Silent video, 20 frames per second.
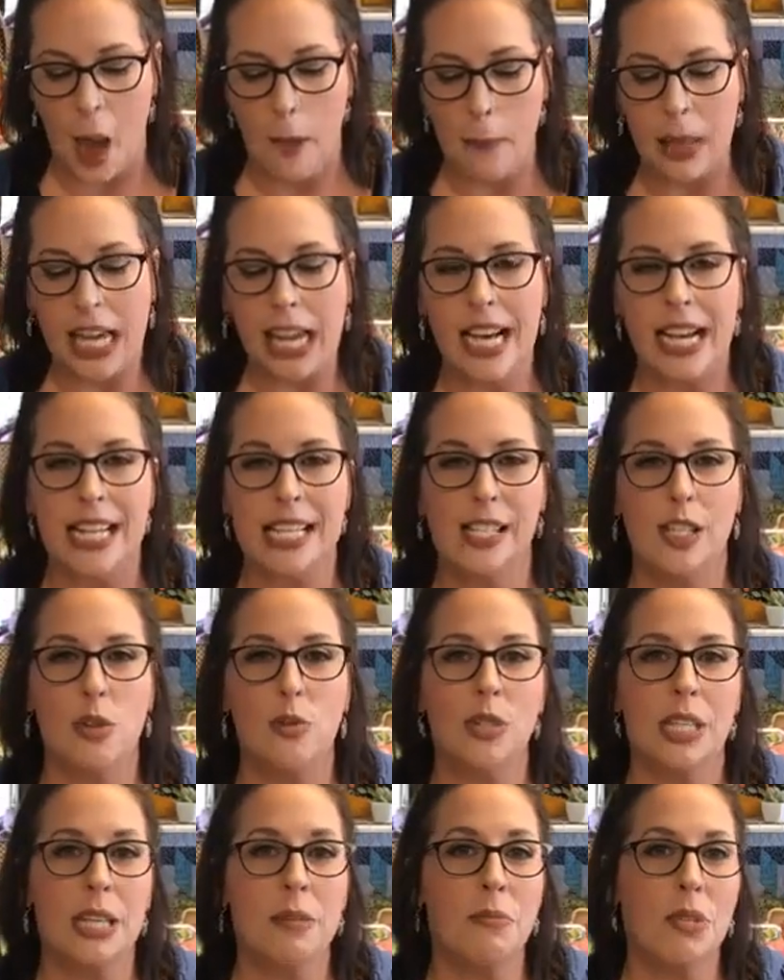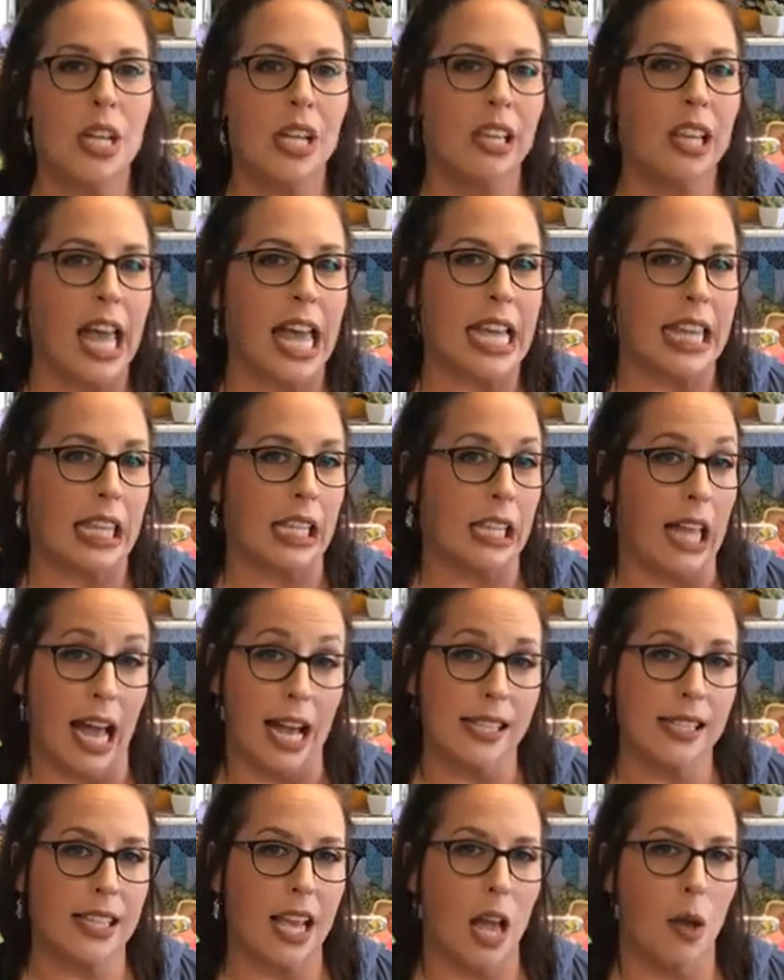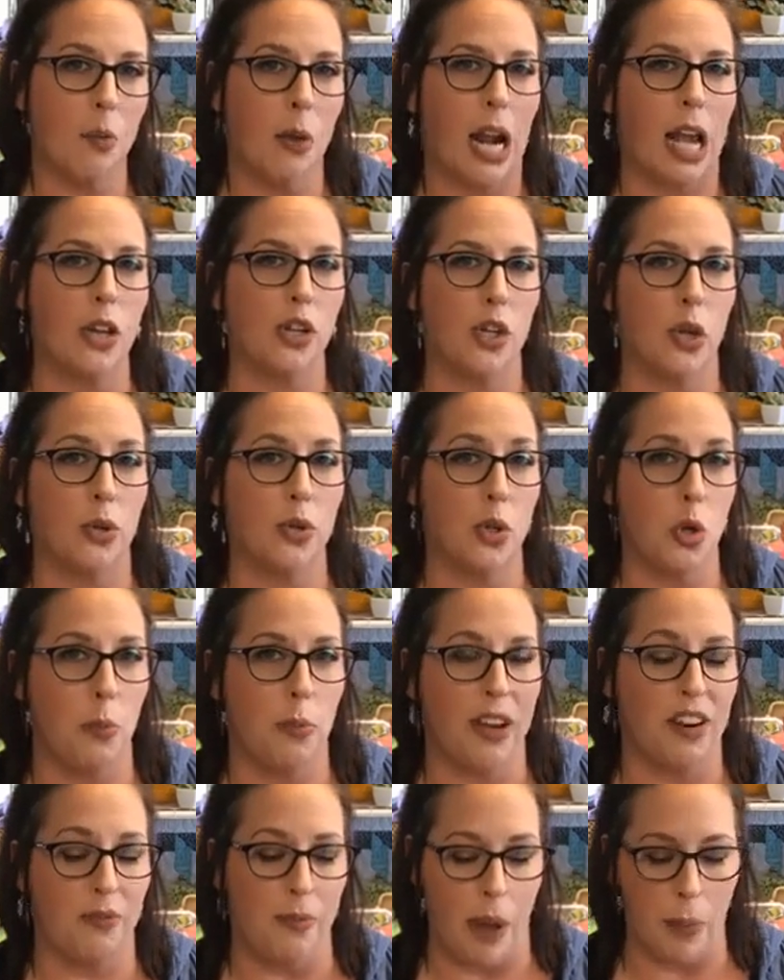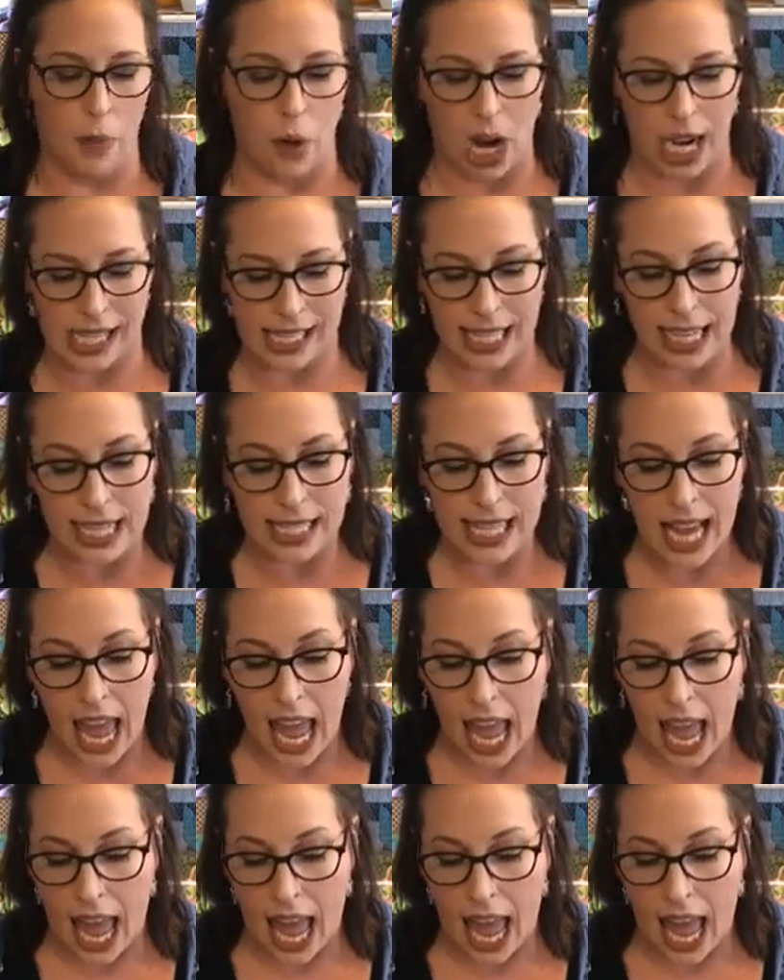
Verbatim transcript: because you seem to like the last time when I showed you a bit of my process,